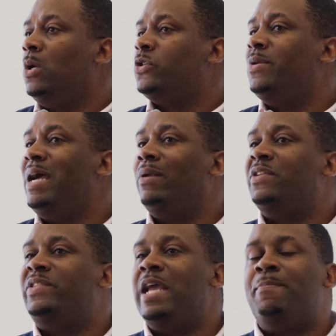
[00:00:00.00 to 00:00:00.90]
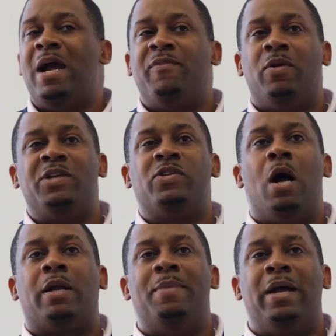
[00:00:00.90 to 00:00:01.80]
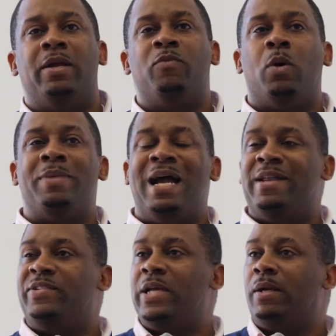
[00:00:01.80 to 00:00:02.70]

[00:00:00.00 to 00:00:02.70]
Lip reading: So now let's take Barry for, let's talk about it, if we're going to be honest here.